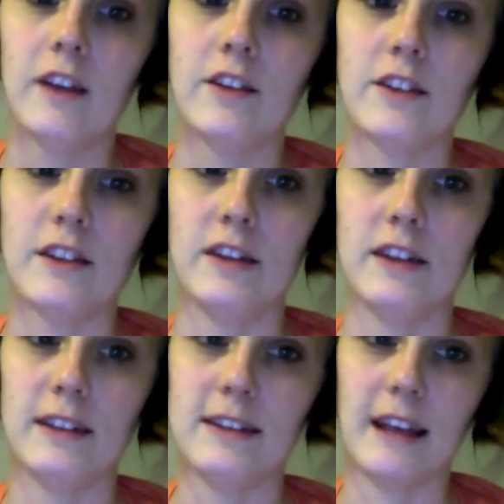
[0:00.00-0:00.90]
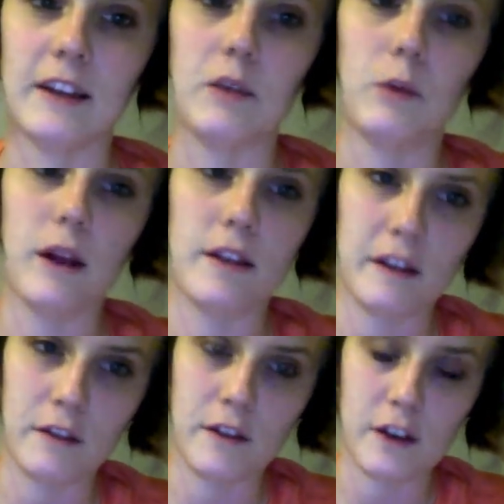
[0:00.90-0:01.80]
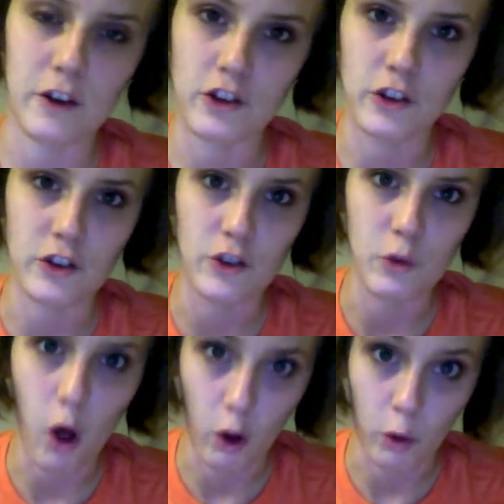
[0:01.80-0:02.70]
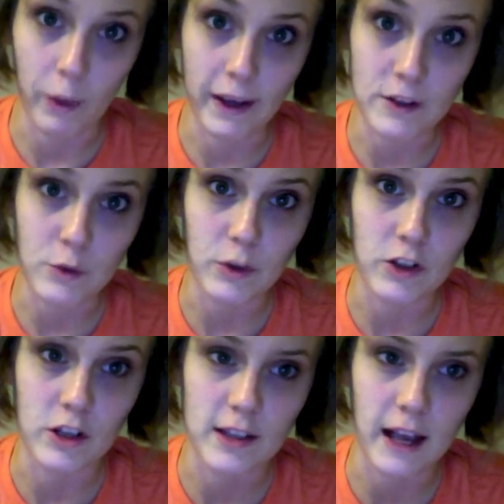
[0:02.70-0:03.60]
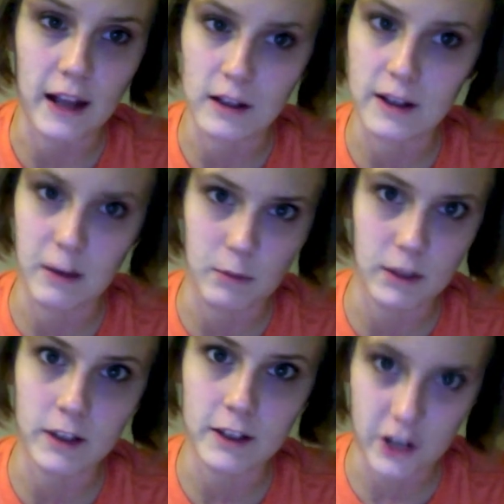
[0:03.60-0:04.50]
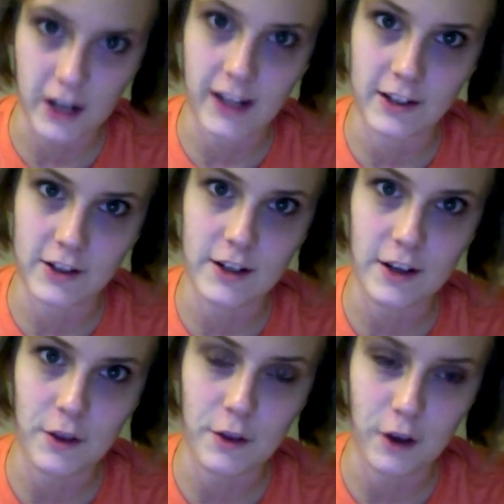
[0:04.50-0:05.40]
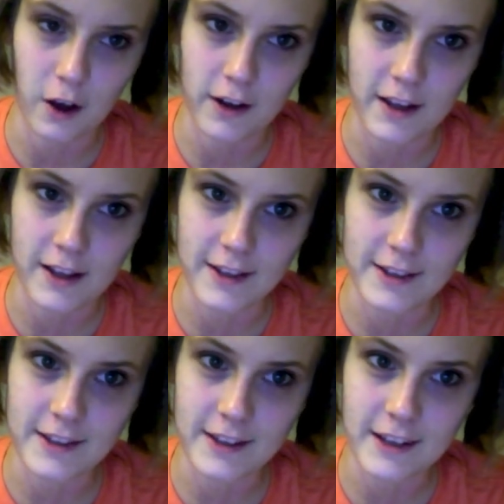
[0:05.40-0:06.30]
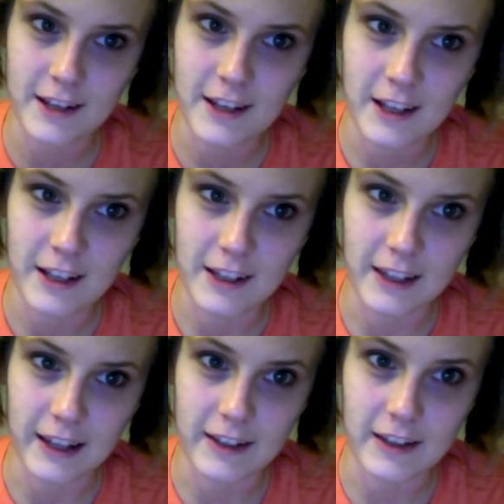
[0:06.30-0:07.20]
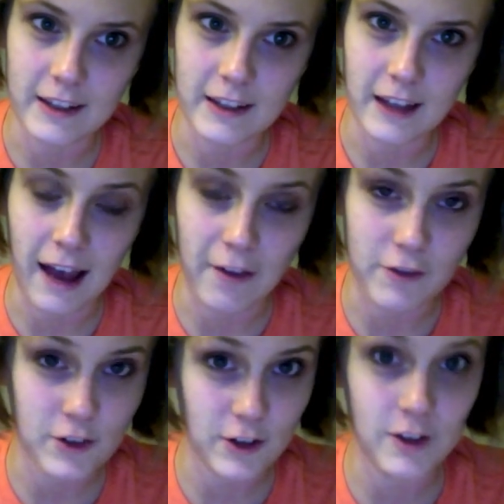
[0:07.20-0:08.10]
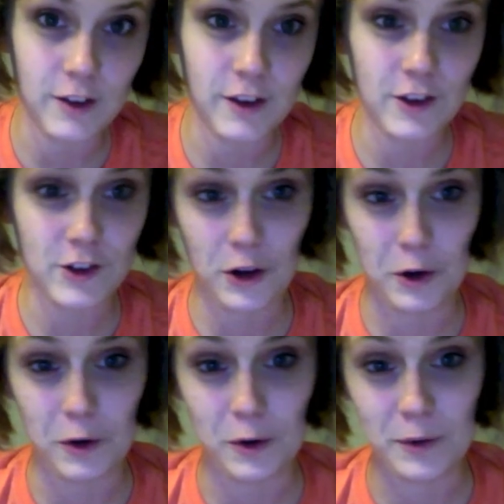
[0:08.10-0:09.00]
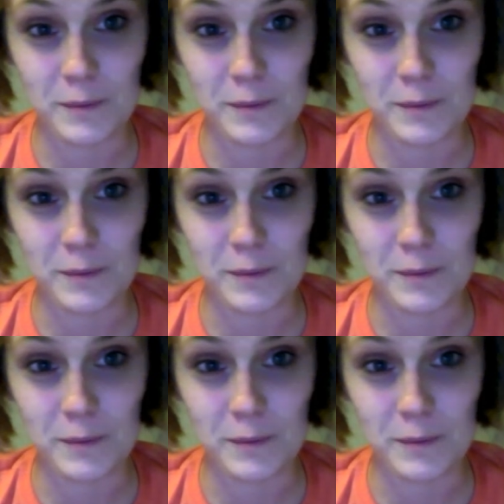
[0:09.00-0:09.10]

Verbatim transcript: did exactly what I think theater should do always, which is alchemically change the audience. Like, after this show,